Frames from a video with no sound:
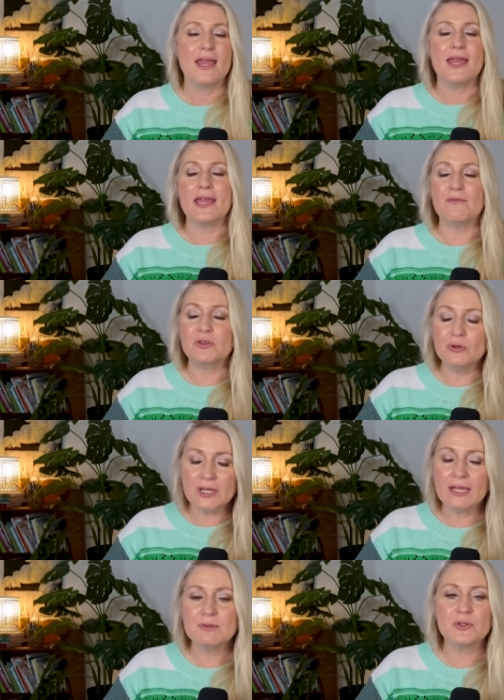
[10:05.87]
If you
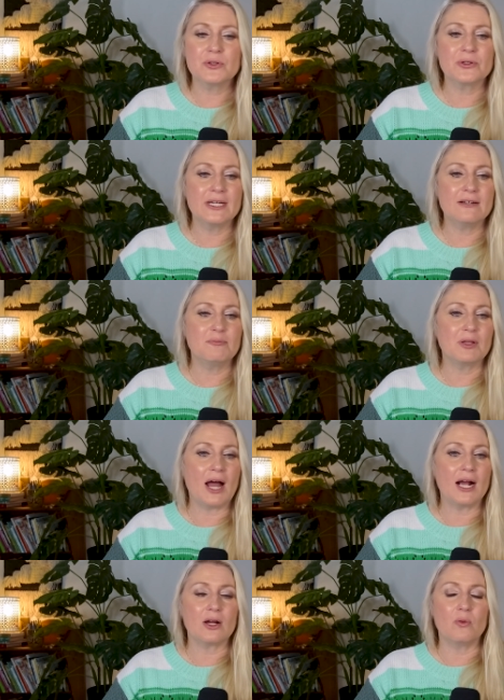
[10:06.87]
came to a creative
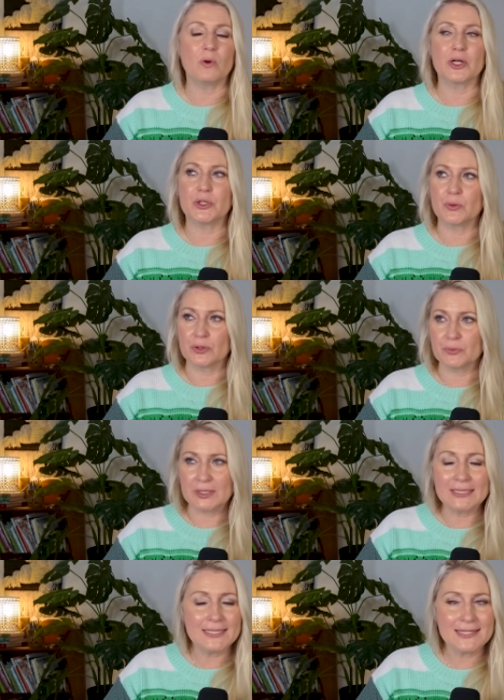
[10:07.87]
block where you're
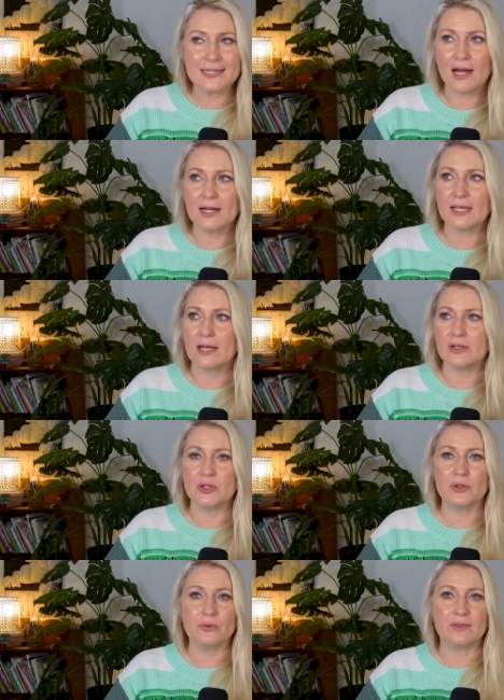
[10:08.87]
really stuck and
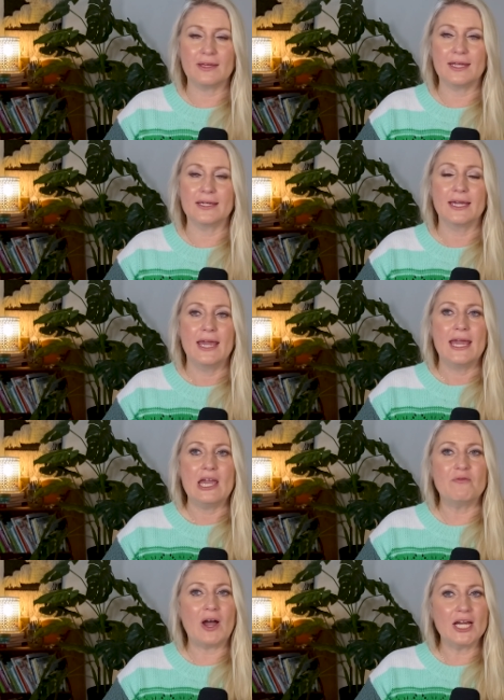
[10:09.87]
you think,
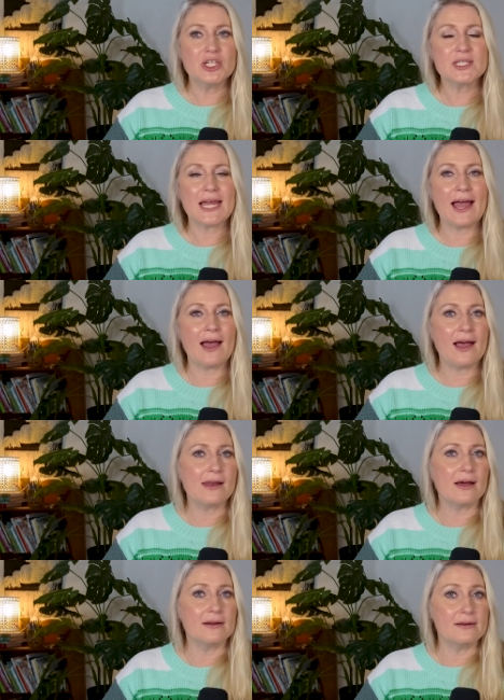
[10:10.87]
if I just
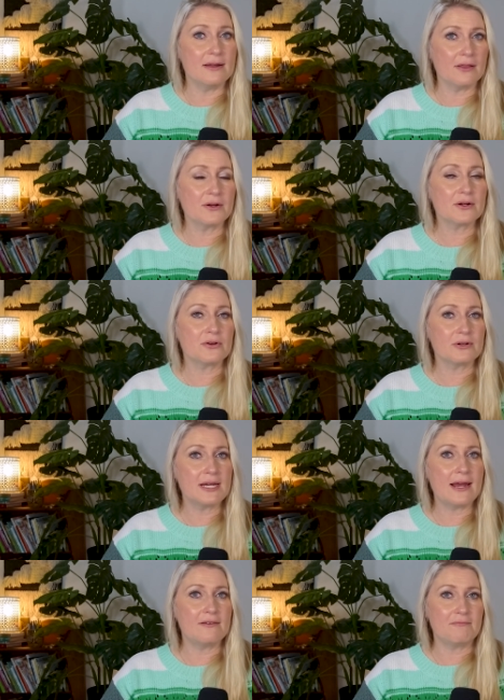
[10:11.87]
had another
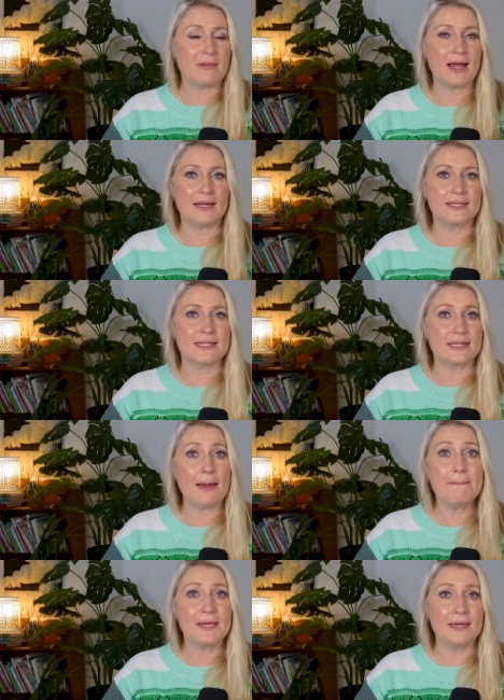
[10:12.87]
creative mind
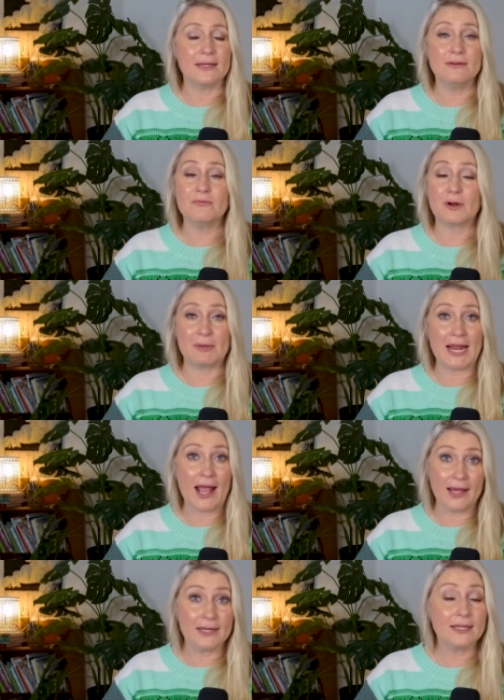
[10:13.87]
step in from an
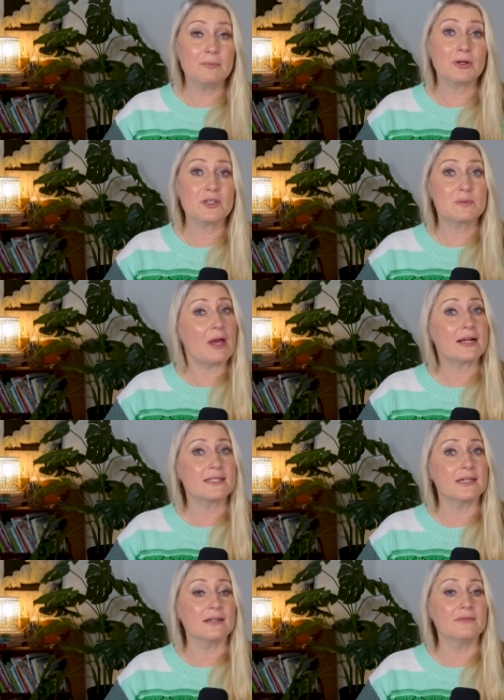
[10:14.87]
editing
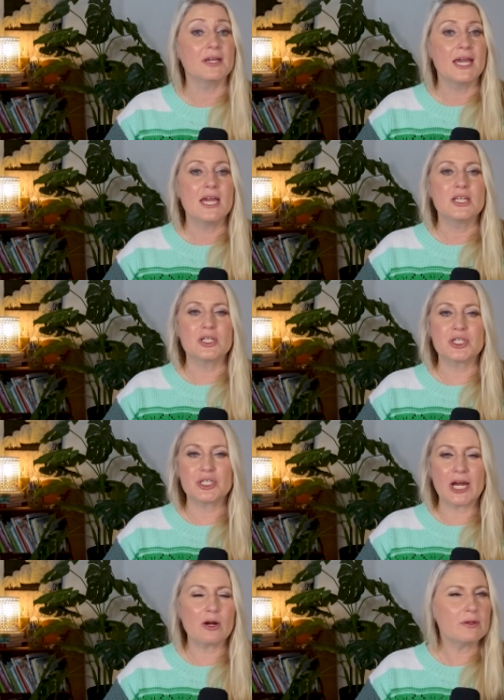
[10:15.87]
perspective to
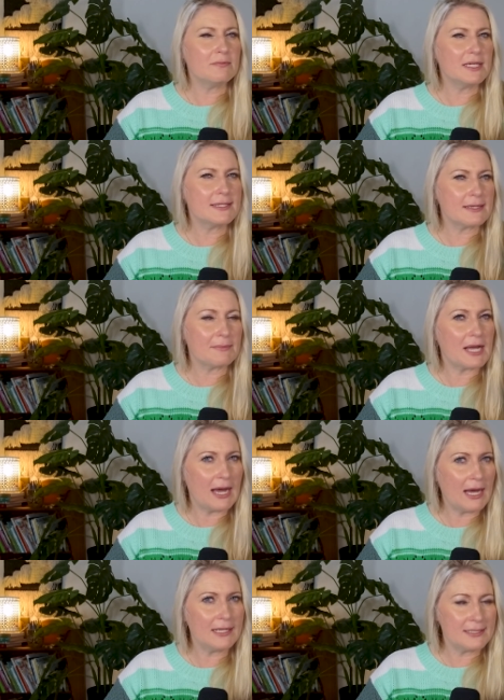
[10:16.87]
share with me some
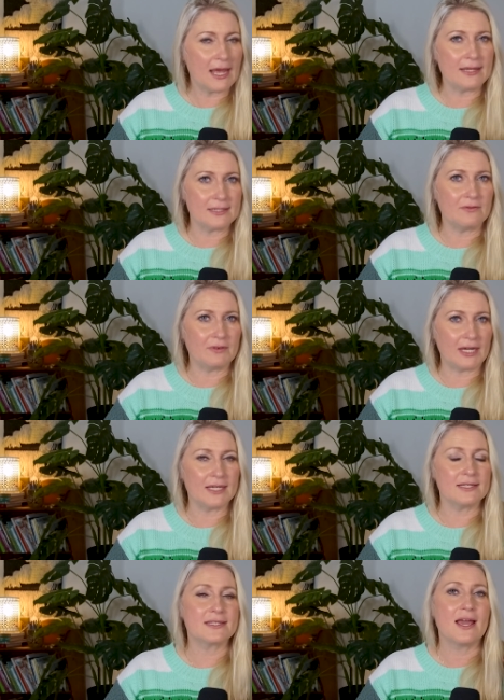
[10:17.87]
content advice,